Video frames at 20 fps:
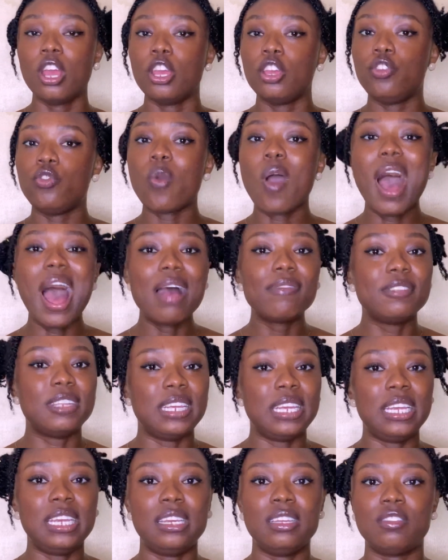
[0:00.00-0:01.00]
you have
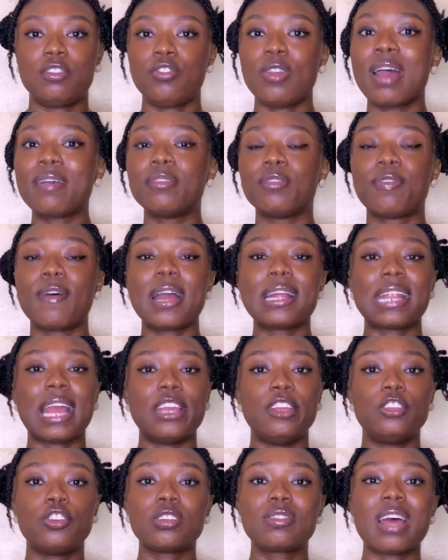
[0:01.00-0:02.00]
the ease, you have the fact that
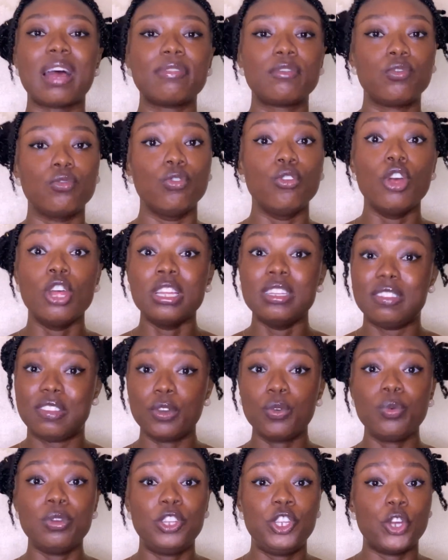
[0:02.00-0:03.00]
you just have to
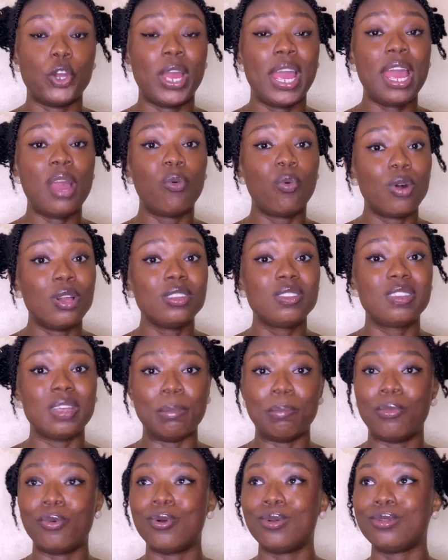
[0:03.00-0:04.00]
deal with your hair once a
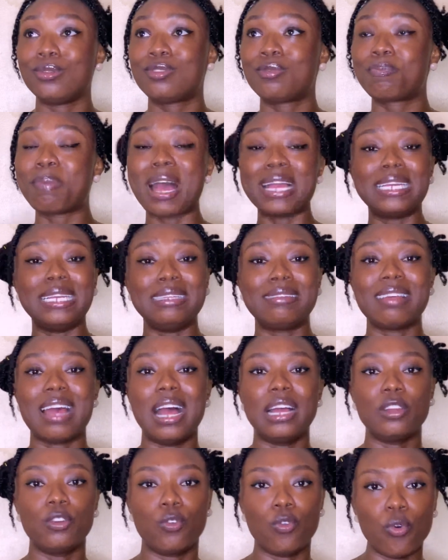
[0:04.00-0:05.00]
month, pack it
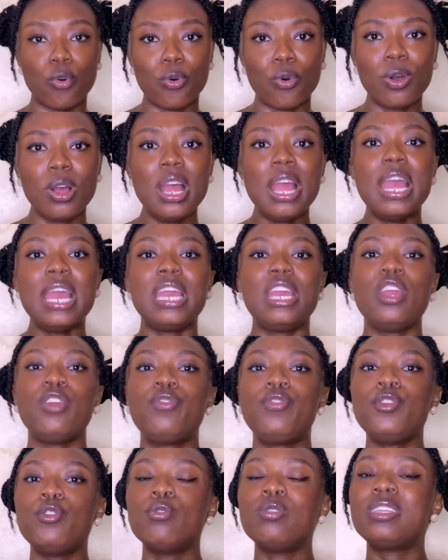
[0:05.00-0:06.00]
and go. If
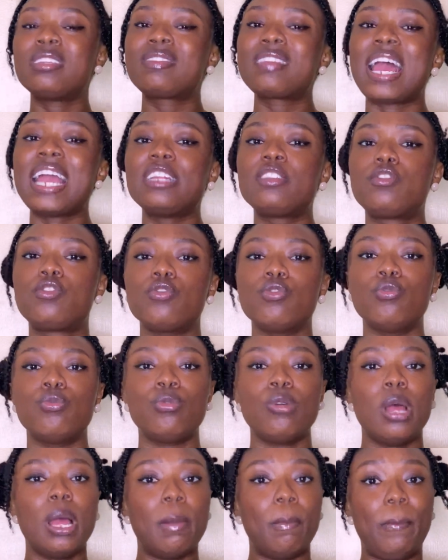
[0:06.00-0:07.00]
you decide
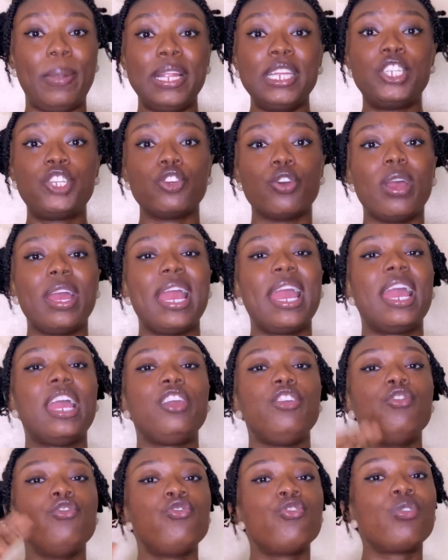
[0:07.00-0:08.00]
to bleach your hair,
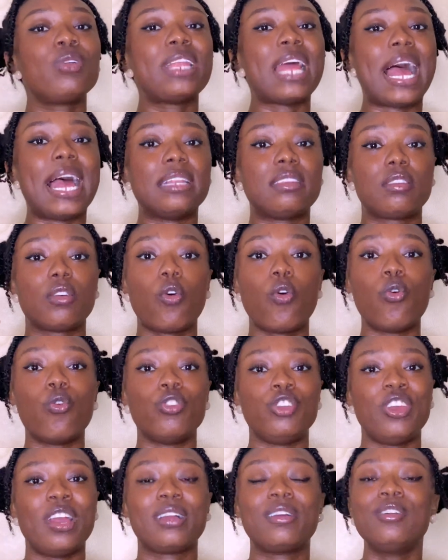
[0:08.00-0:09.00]
you know that, oh,
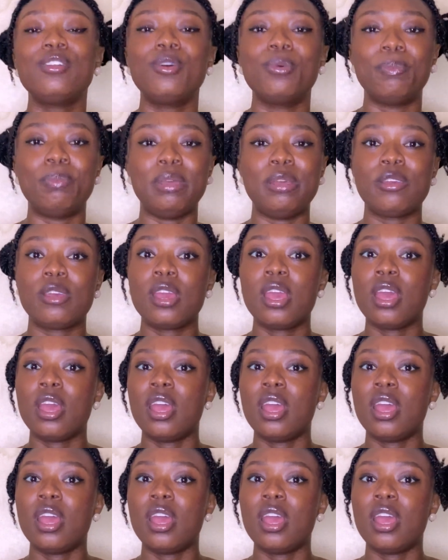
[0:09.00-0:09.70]
you're going to be,